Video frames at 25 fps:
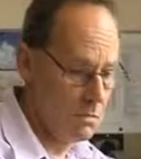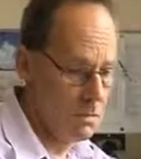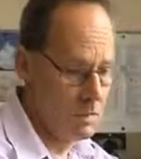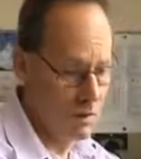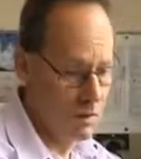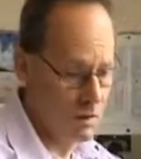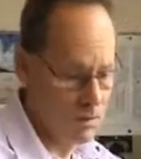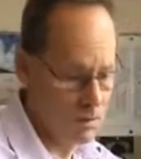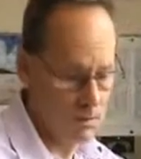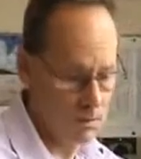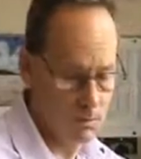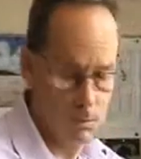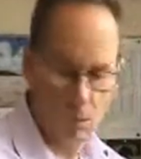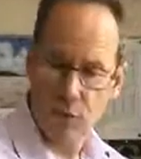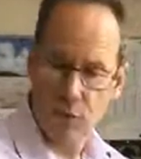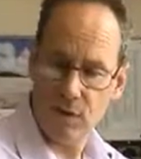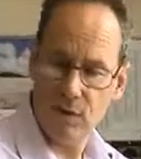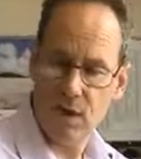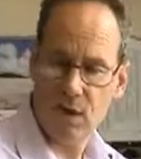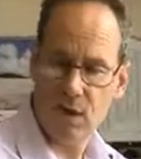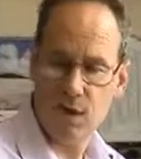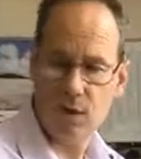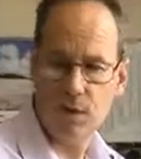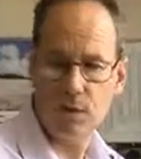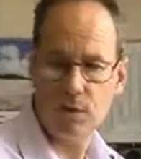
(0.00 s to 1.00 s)
has
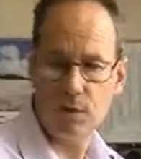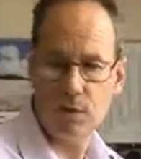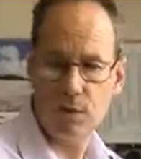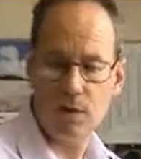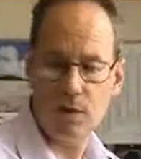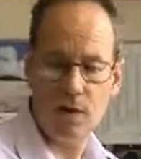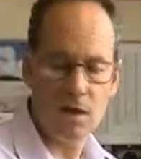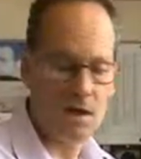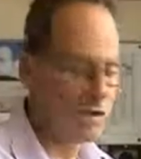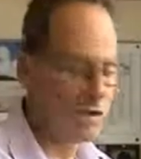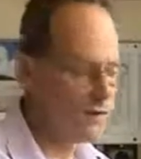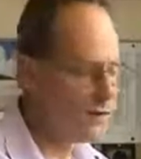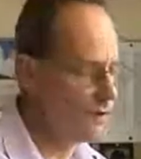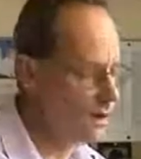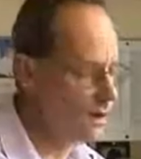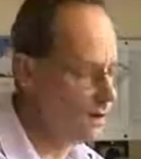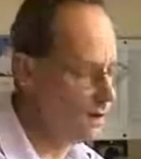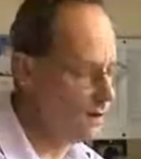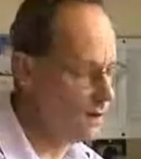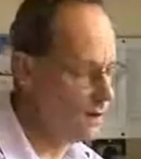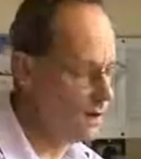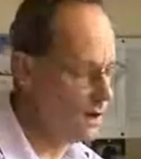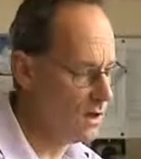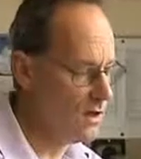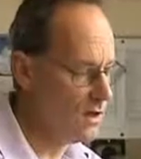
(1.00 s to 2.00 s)
presented for the last
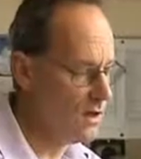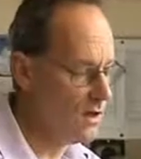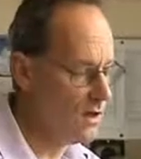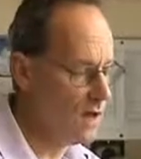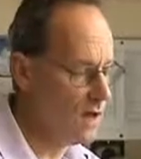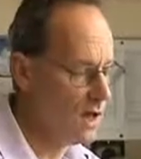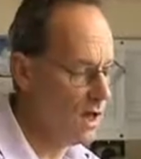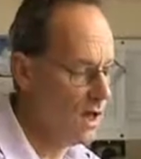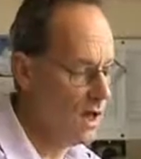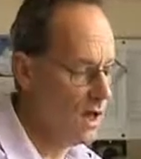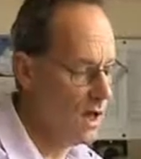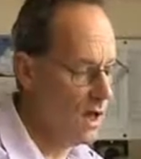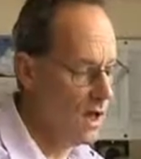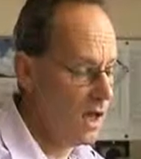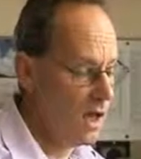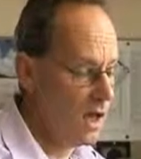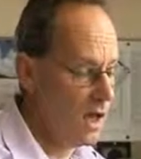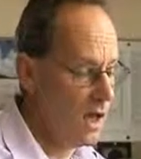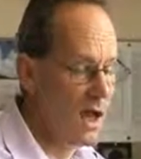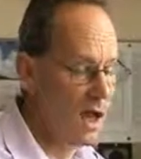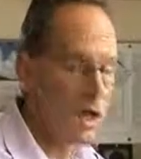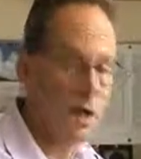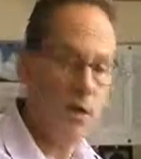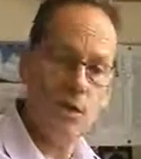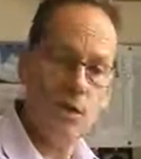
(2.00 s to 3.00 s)
5 years.
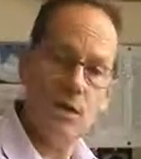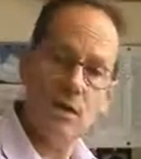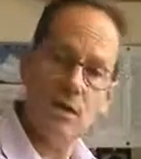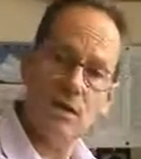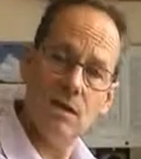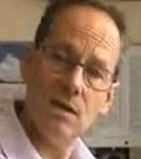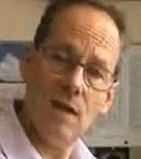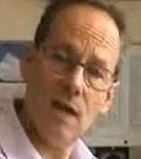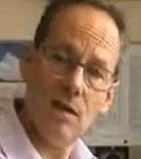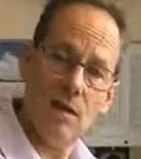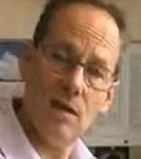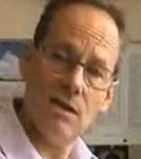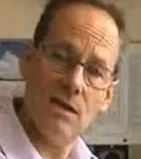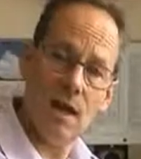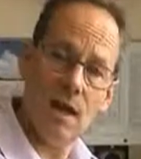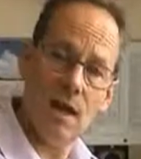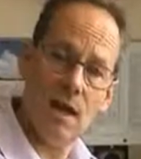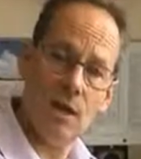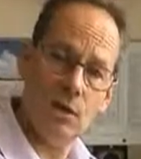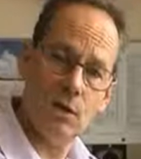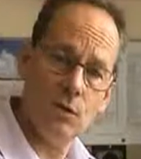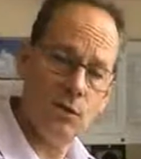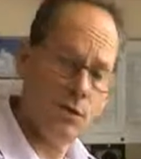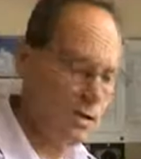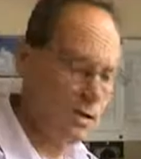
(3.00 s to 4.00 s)
And this goes
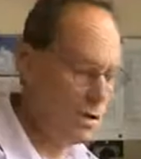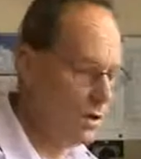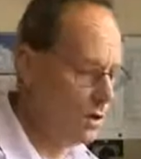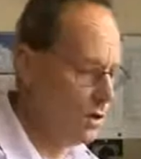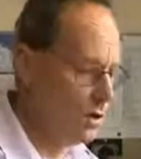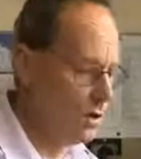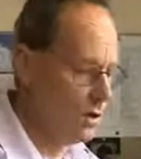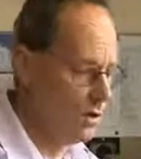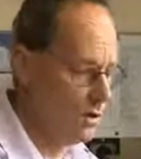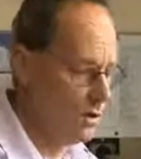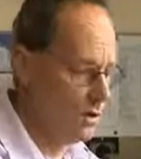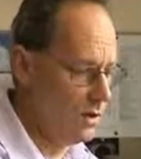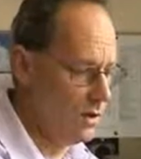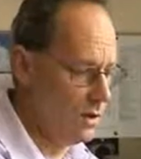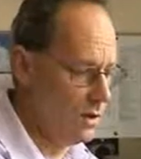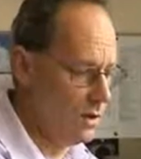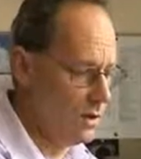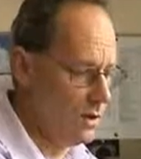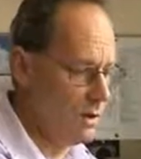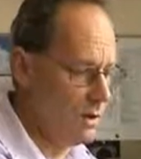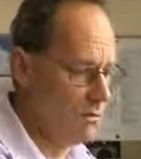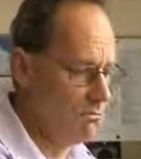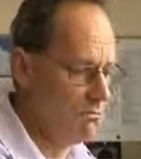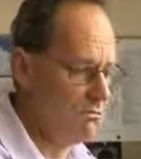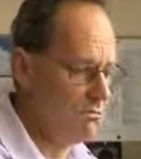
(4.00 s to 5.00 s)
out on
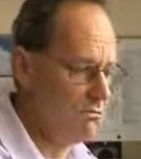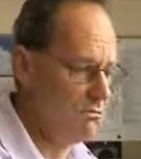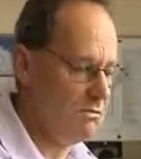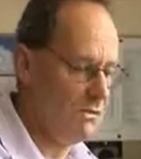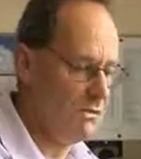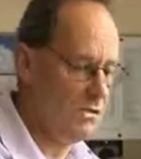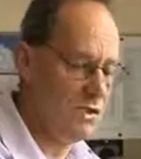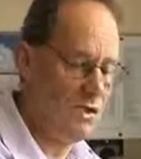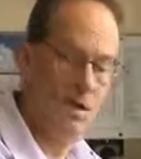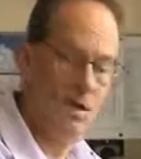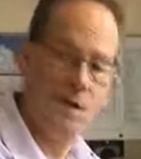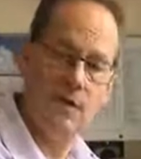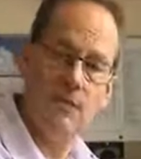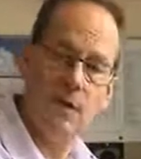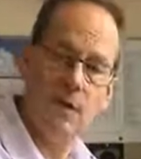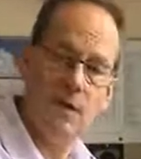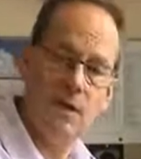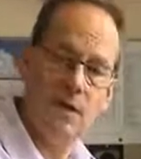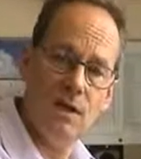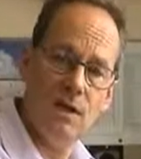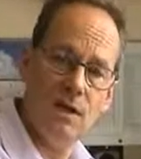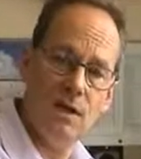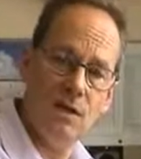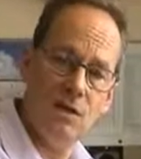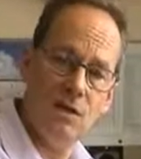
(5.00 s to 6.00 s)

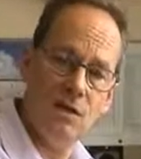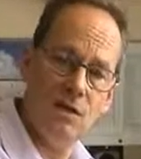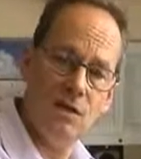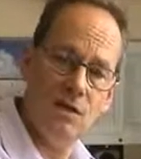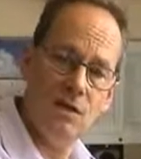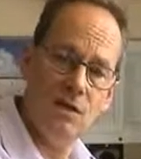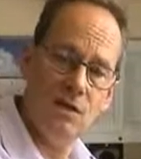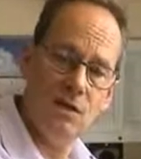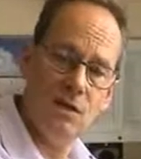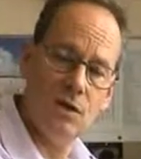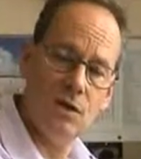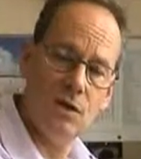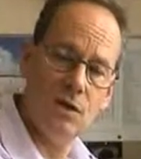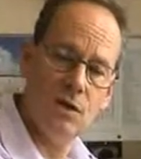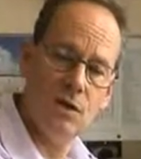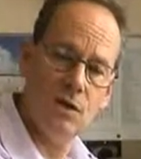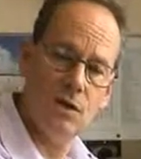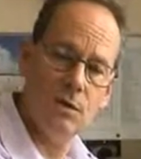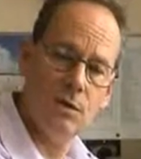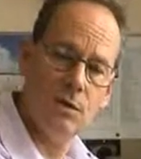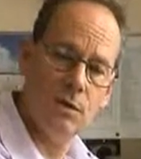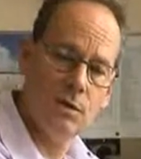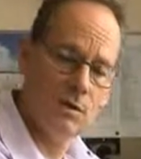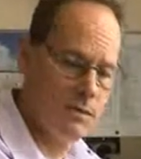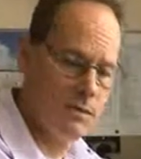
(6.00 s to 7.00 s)
DVD to the
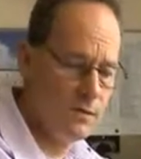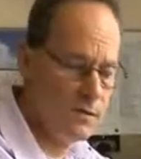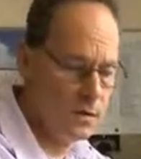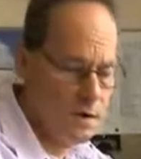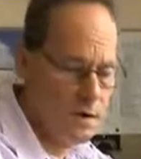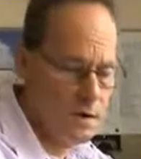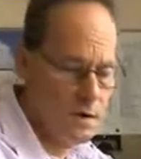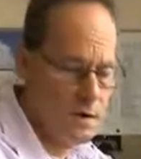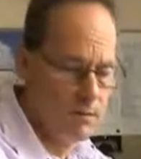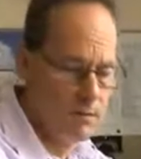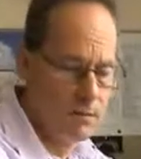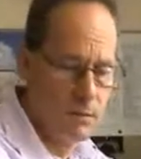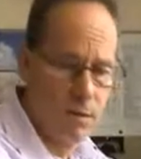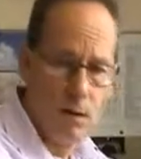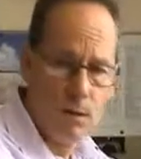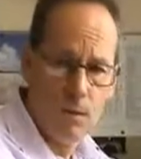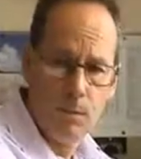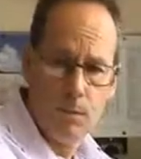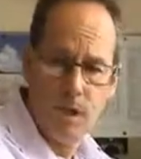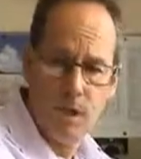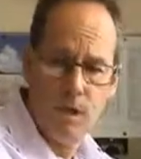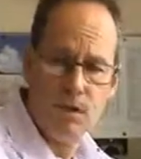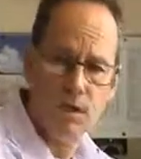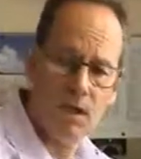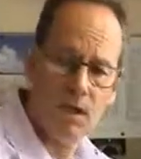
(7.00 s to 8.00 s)
students, but for the
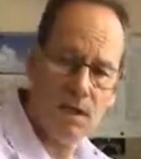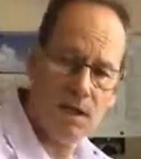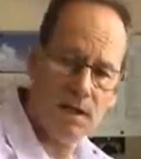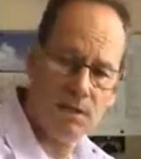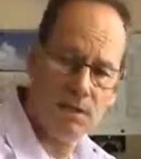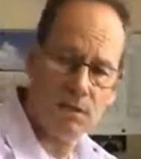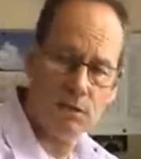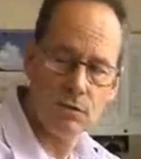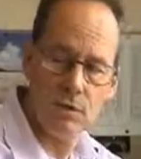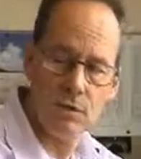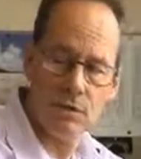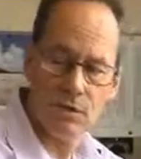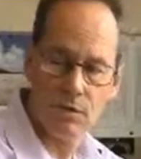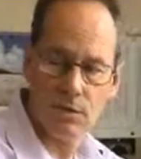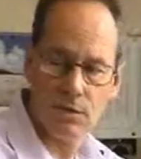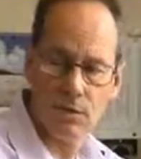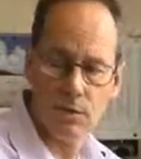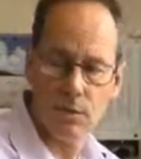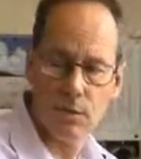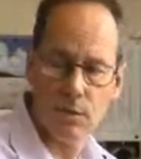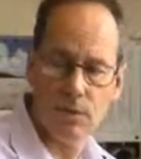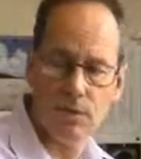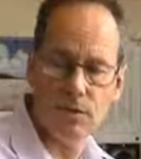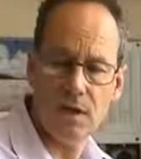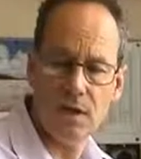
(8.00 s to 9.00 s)
Open Educational Resource
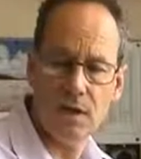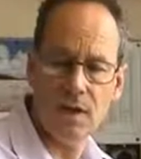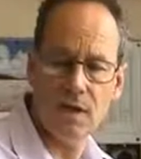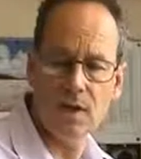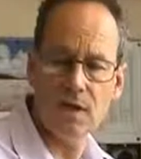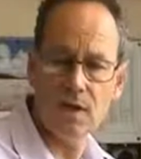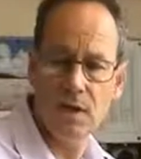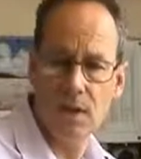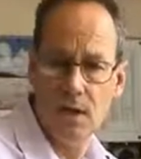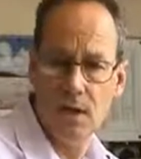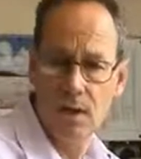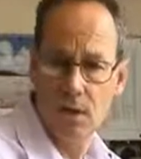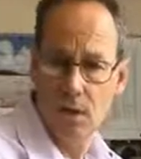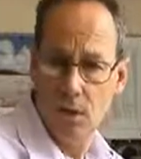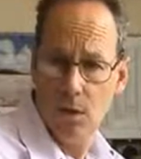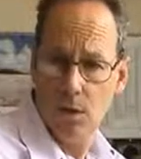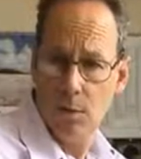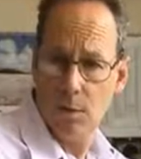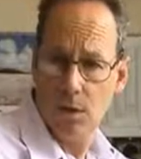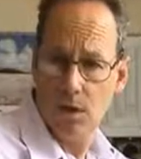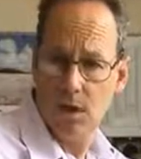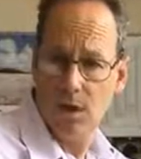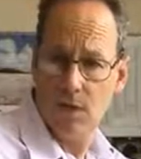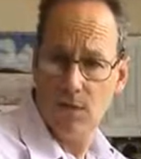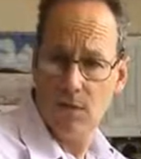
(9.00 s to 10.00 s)
project
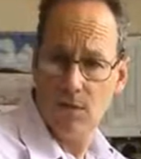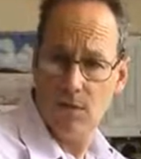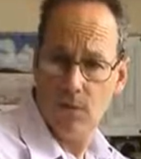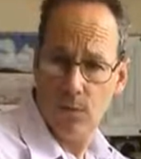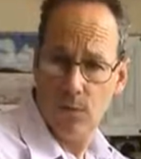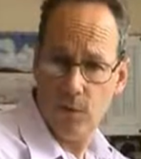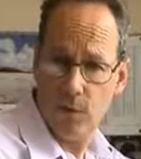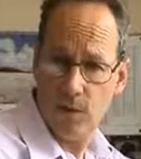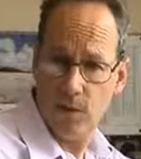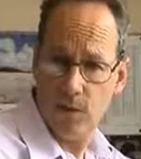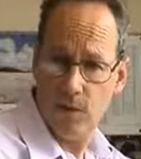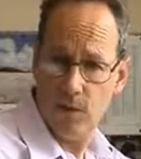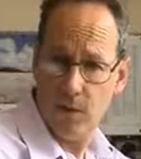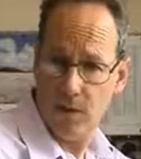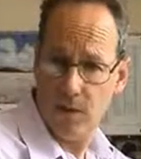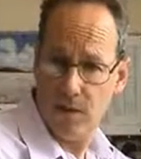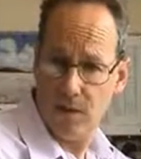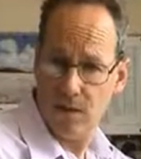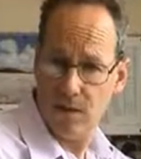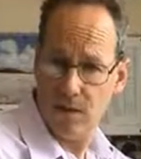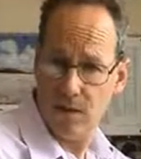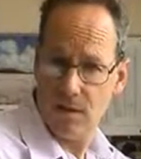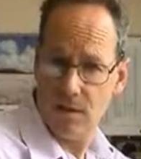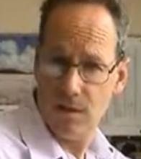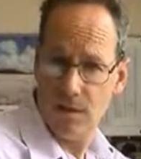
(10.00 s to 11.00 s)
we have
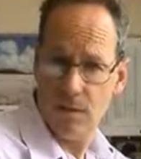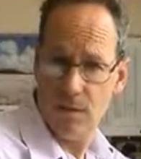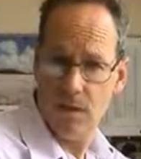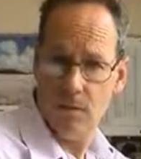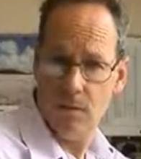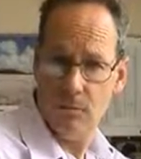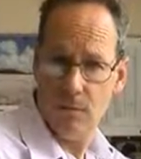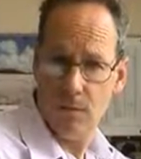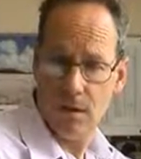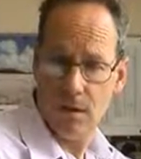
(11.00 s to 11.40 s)
placed the